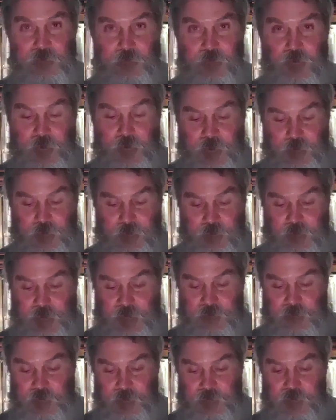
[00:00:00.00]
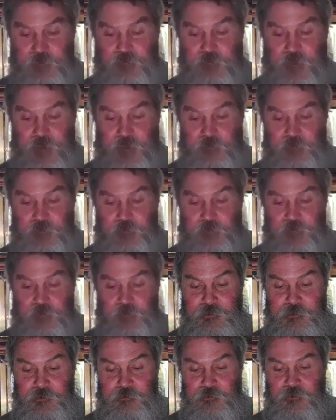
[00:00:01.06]
Isaiah chapter 43,
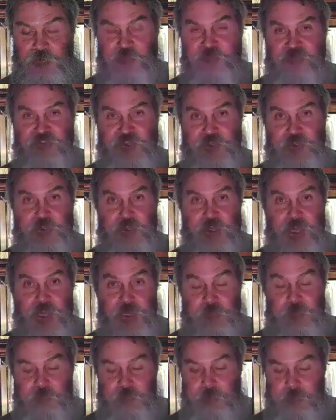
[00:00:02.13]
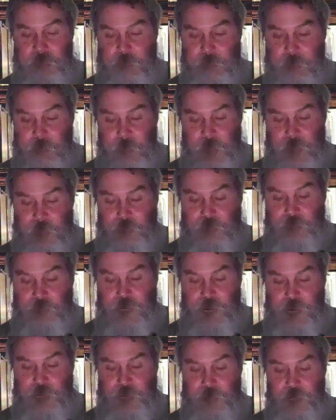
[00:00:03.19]
verses 5 through 6. Fear not,
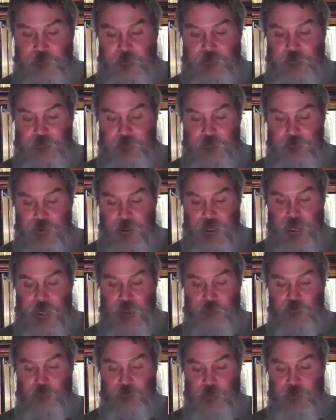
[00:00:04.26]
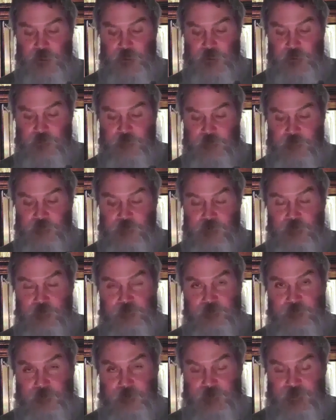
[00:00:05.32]
for I am with you. I will
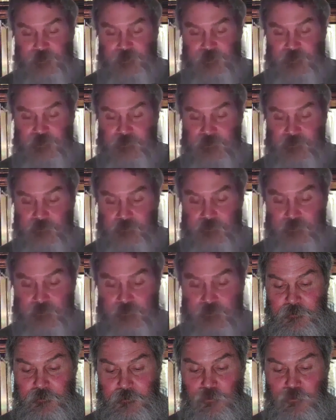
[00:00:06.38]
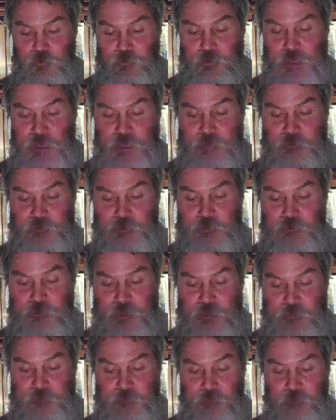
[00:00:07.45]
bring your folk from the east,
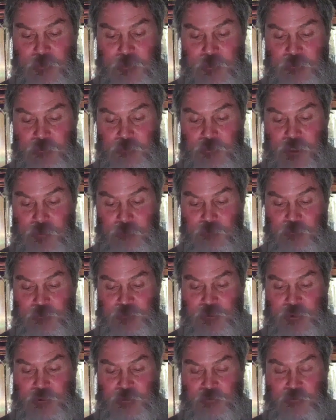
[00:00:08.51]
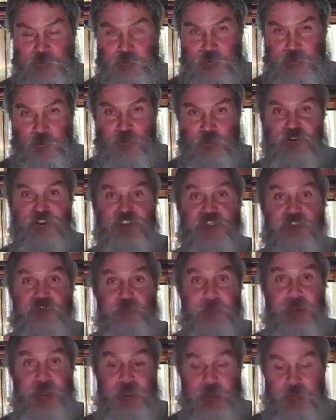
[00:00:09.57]
will gather you out of the west. I will say
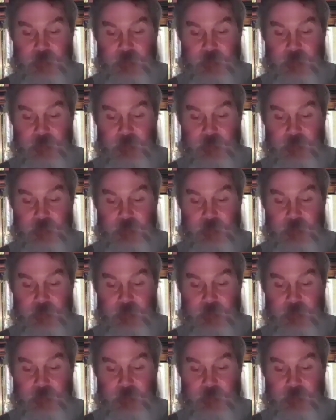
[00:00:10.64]
to the